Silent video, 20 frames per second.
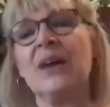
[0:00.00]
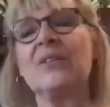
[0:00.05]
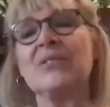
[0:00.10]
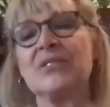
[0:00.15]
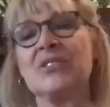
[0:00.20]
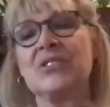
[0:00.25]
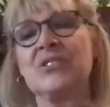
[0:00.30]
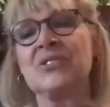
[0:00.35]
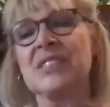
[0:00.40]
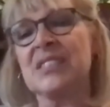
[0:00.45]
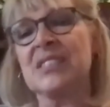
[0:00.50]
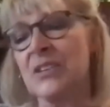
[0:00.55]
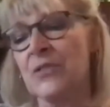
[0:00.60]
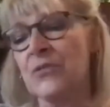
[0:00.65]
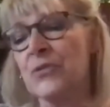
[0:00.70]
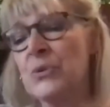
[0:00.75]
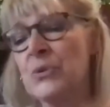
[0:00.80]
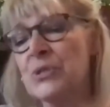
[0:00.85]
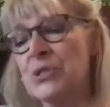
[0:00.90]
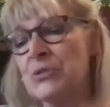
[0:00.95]
to
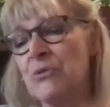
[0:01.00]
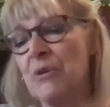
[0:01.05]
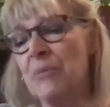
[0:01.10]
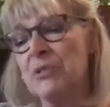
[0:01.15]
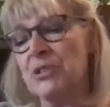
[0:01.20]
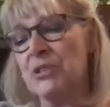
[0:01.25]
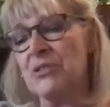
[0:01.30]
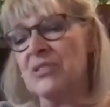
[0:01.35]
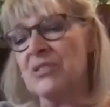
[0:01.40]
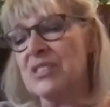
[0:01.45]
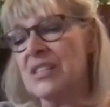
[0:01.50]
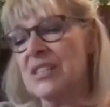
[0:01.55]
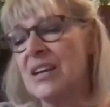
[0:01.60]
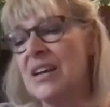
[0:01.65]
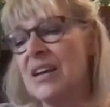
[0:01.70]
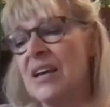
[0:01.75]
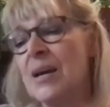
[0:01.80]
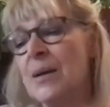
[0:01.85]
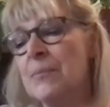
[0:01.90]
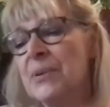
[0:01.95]
different scriptures.
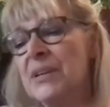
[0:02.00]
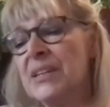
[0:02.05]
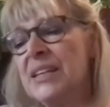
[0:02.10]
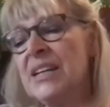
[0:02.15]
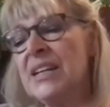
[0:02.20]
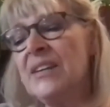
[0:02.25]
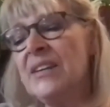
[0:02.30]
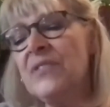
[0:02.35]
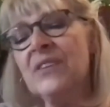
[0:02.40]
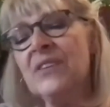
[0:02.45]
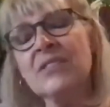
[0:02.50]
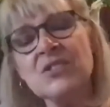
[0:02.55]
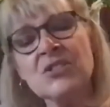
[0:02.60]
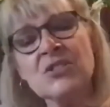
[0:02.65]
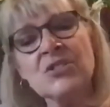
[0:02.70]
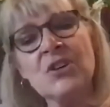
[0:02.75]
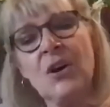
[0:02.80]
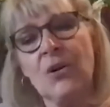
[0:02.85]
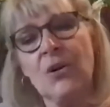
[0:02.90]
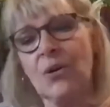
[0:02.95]
But even
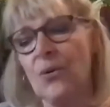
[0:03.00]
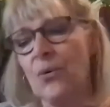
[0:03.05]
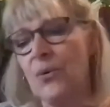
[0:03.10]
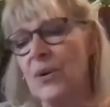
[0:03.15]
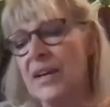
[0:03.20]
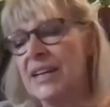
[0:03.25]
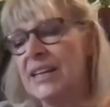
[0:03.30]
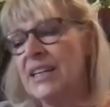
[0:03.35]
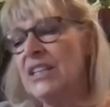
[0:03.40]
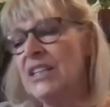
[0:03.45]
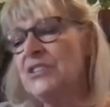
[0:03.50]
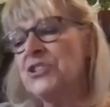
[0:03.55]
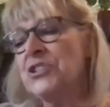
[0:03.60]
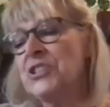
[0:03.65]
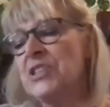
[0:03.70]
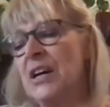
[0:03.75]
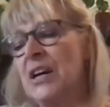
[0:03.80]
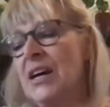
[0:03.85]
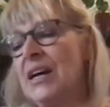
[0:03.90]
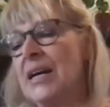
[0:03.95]
so, each
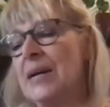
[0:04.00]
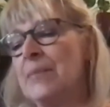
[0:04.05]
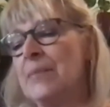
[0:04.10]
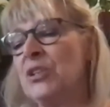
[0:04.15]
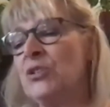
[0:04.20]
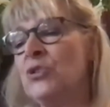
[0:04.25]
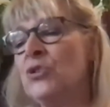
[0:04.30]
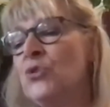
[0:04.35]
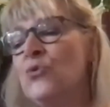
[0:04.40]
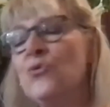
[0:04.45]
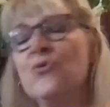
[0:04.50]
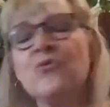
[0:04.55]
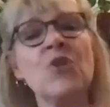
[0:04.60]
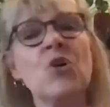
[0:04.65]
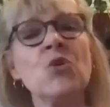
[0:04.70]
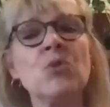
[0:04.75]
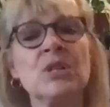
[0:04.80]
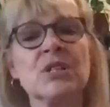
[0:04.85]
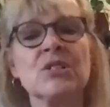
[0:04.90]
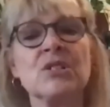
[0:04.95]
time a new
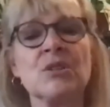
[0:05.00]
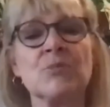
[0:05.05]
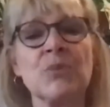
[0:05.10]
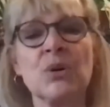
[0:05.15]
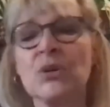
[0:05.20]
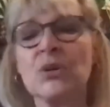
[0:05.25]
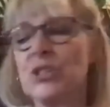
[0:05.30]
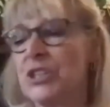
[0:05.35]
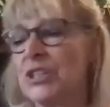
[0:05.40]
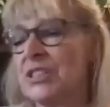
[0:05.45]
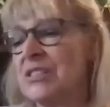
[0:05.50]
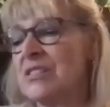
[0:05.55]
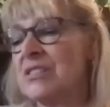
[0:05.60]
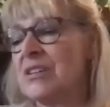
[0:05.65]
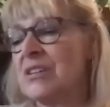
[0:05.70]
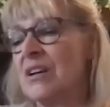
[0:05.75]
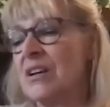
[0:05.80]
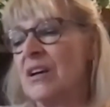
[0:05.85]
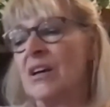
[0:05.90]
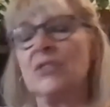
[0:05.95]
focus emerges,
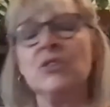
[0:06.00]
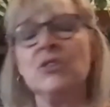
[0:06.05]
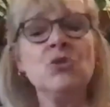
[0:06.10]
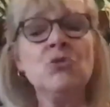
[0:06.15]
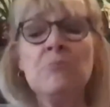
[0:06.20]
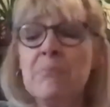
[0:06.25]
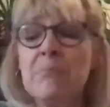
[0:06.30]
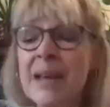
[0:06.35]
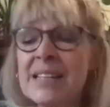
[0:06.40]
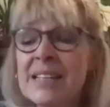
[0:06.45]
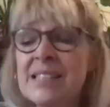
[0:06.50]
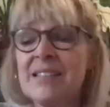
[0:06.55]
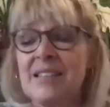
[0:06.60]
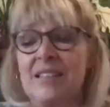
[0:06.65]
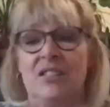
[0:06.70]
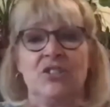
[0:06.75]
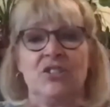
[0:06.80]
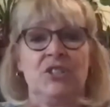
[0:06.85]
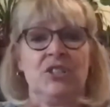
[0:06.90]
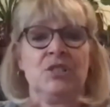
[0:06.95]
a new
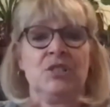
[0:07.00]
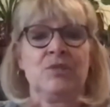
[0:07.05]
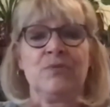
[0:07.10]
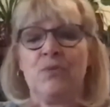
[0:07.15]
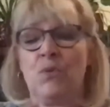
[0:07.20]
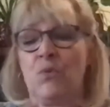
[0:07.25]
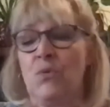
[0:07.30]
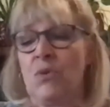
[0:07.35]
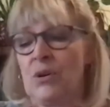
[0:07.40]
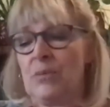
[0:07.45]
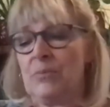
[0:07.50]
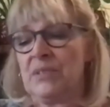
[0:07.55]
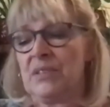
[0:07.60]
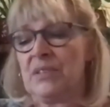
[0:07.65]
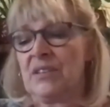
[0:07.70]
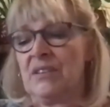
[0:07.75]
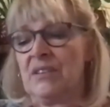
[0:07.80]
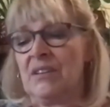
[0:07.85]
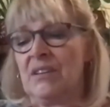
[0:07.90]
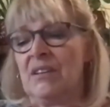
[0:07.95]
message is formed,
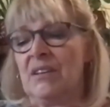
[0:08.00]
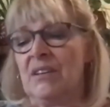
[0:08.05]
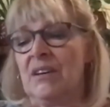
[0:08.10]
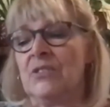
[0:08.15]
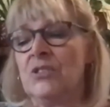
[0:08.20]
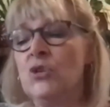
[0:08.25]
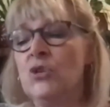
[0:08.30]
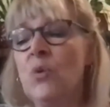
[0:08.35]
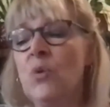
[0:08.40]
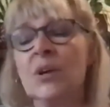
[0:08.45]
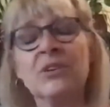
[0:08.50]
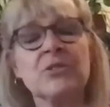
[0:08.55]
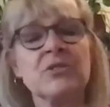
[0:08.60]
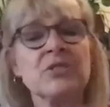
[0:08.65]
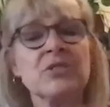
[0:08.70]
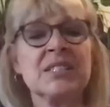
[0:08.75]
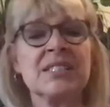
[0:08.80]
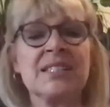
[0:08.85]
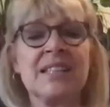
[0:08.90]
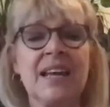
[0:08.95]
a new
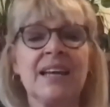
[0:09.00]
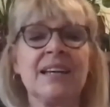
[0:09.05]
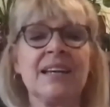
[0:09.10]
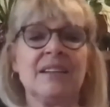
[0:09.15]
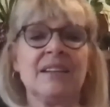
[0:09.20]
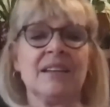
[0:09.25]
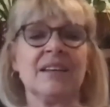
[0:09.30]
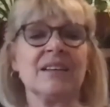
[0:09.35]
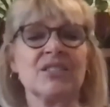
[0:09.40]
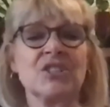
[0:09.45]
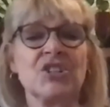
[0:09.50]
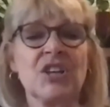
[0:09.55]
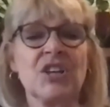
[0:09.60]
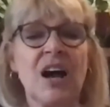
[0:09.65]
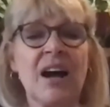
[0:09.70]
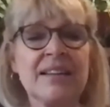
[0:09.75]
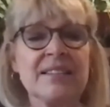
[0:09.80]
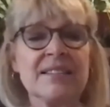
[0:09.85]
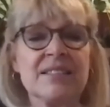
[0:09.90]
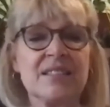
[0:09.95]
understanding
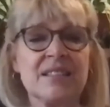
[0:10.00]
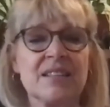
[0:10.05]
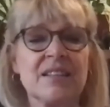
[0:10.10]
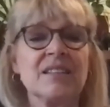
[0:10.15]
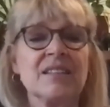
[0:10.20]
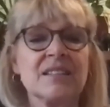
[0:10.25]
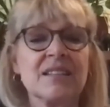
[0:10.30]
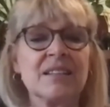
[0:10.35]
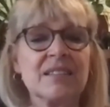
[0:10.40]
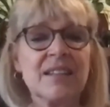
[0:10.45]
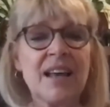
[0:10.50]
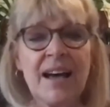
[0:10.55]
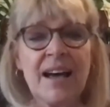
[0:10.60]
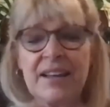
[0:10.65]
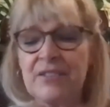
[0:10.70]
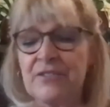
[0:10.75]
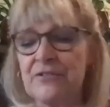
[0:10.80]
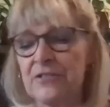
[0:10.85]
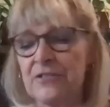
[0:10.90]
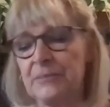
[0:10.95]
shines into
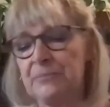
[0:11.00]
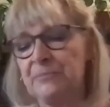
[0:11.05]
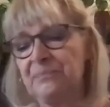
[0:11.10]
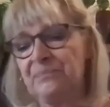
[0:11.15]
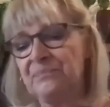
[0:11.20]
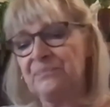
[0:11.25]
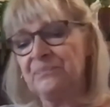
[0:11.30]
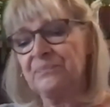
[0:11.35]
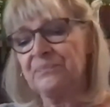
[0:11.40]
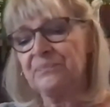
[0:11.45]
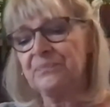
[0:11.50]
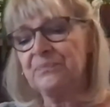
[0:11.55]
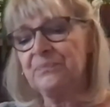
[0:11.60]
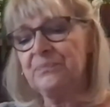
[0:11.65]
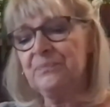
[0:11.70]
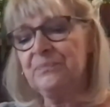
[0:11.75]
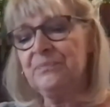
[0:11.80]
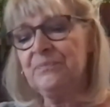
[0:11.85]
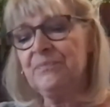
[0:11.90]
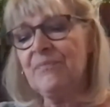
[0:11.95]
life.
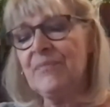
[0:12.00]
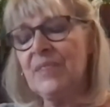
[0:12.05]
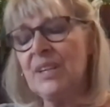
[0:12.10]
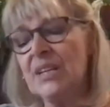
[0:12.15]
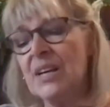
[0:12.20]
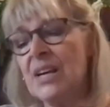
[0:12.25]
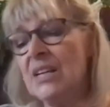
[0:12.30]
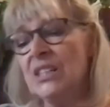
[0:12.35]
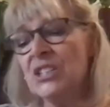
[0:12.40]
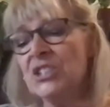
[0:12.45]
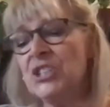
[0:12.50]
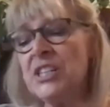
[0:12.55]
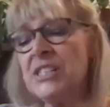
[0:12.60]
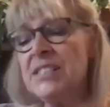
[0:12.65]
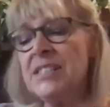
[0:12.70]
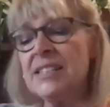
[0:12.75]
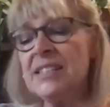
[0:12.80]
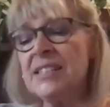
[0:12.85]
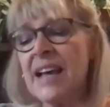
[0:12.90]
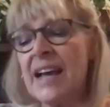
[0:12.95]

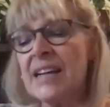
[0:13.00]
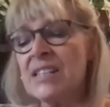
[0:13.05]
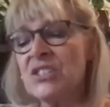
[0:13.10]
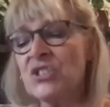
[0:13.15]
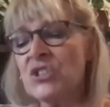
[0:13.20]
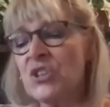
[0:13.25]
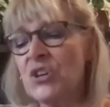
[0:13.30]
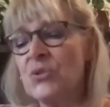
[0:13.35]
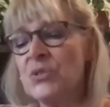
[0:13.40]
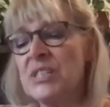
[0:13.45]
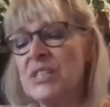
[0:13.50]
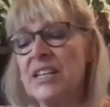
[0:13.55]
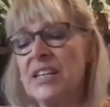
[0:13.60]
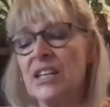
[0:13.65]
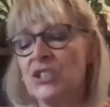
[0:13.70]
Jesus asks those he had